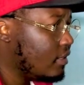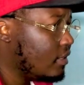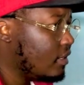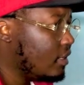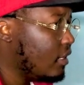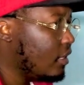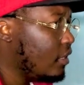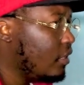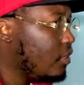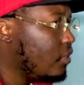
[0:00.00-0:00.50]

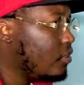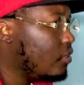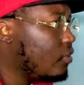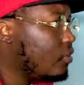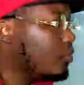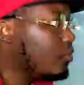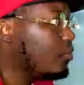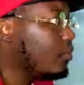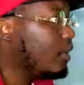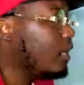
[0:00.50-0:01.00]
an
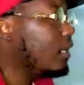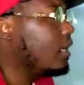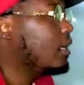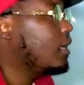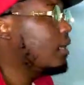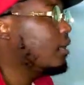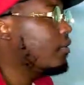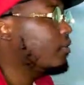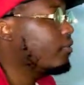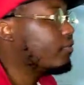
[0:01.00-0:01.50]
EQ where I
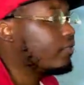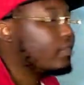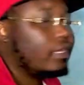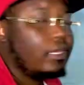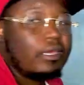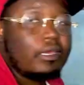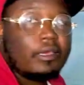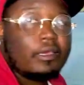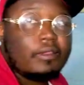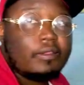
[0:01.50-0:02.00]
cut off
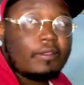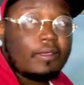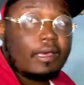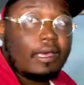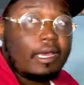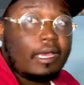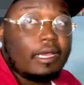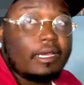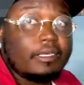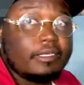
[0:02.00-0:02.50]
the
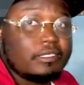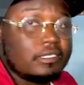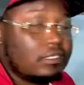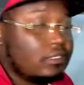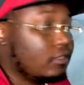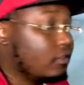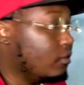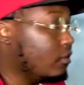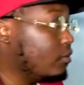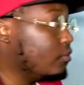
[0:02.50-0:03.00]
highs
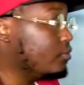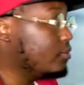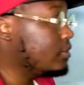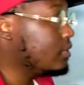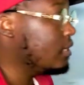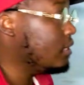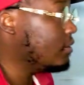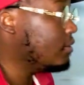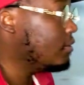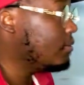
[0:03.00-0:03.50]
and the lows
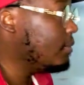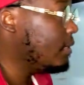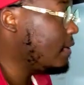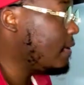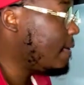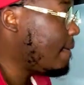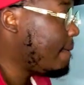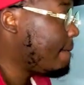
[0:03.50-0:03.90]
a little bit.